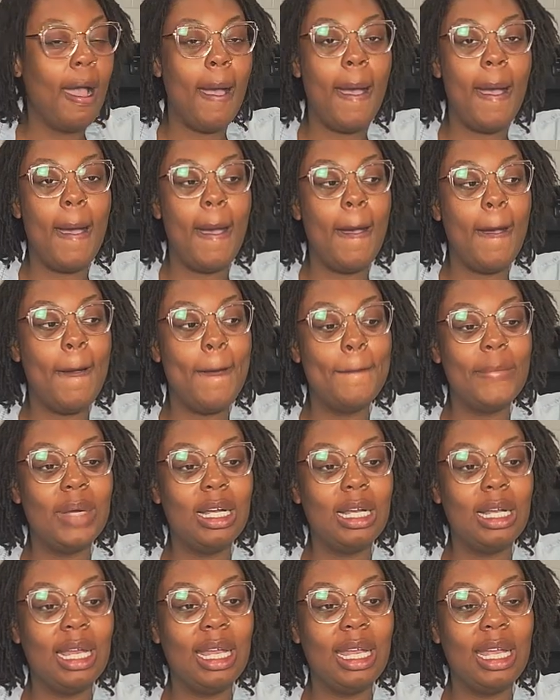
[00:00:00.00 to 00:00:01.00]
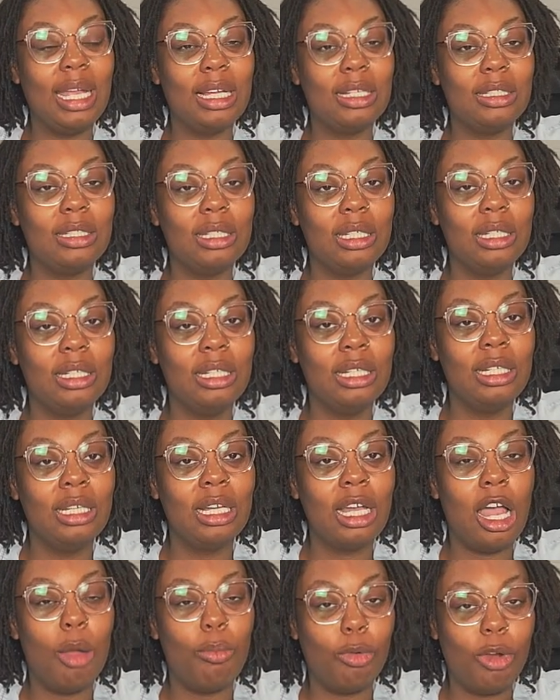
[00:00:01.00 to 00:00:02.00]
And
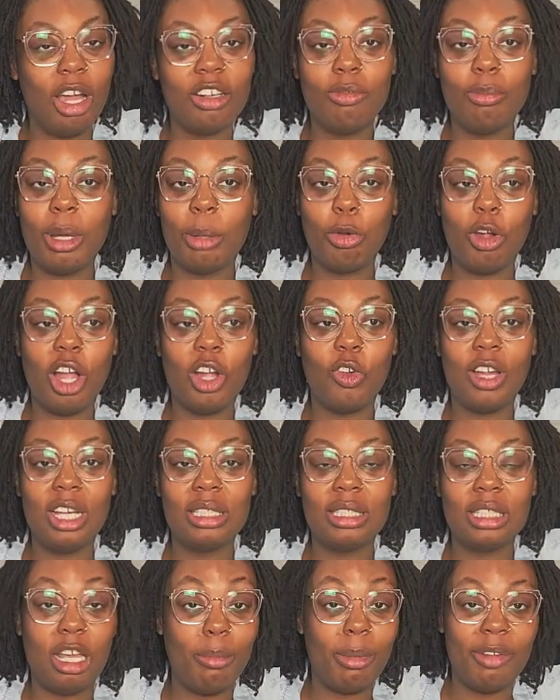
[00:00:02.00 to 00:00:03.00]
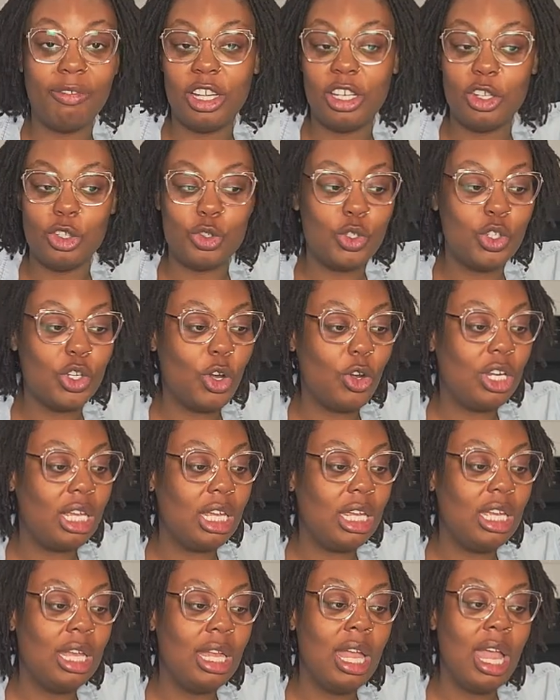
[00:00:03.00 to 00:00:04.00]
I'm proud of my progress and my financial
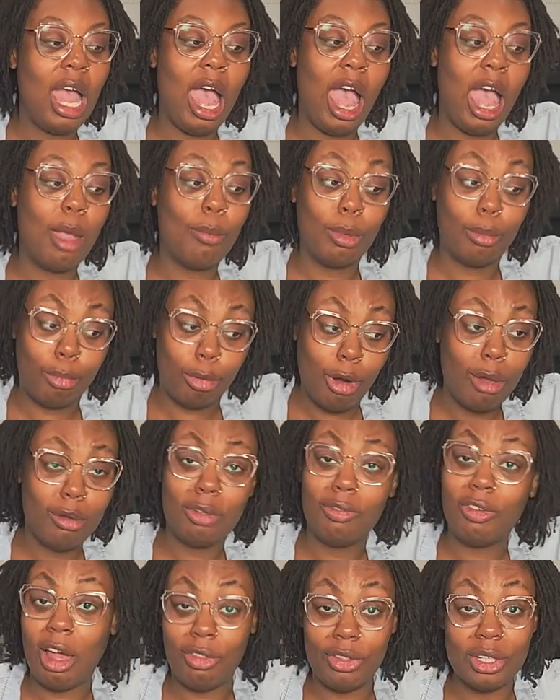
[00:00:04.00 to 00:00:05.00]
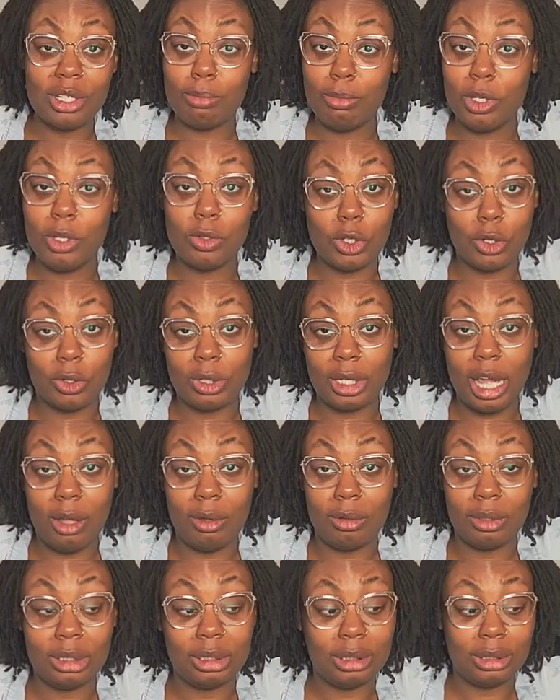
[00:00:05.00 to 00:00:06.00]
journey. I'm proud of how this meal turned
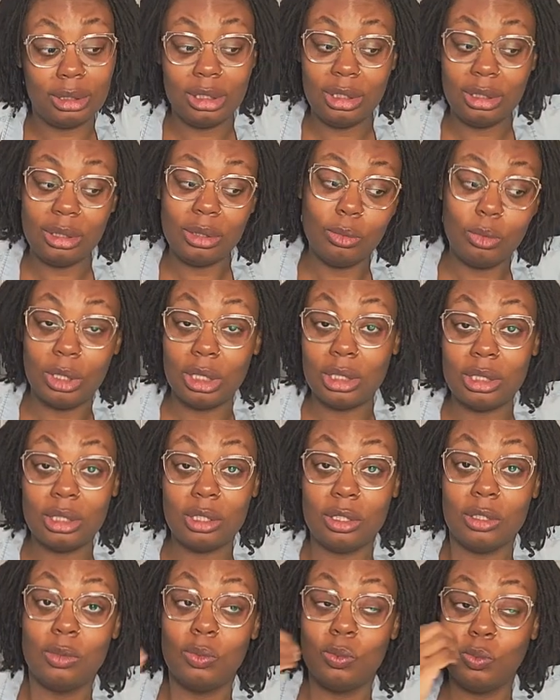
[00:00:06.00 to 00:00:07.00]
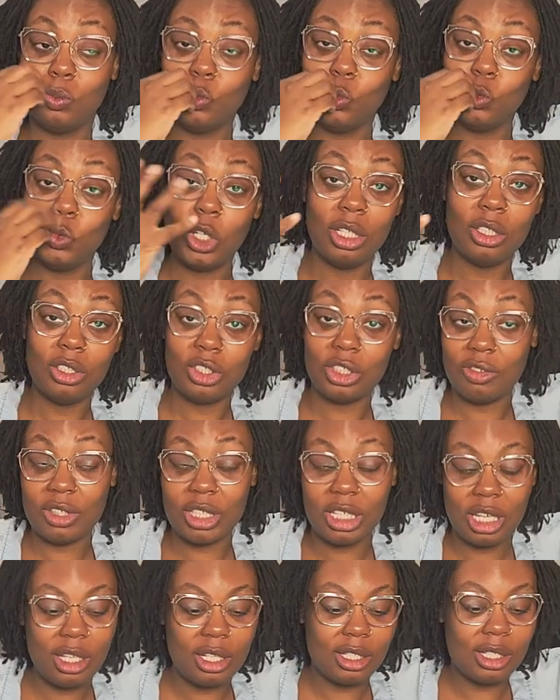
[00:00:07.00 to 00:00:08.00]
out because this was chef's
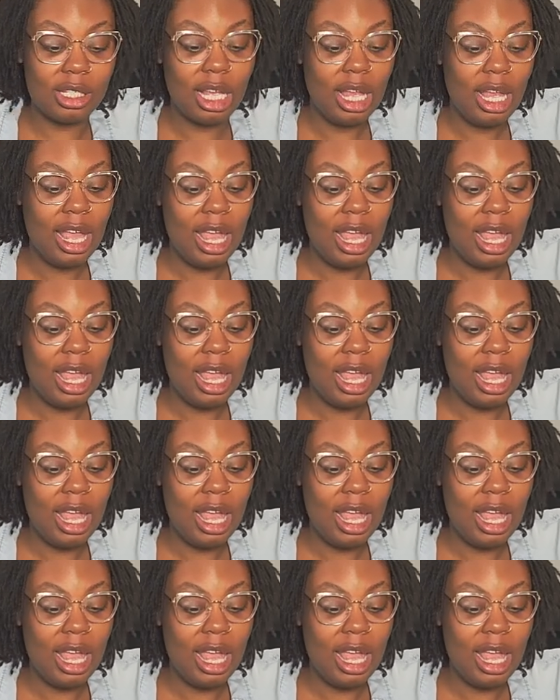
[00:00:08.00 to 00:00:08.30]
kiss.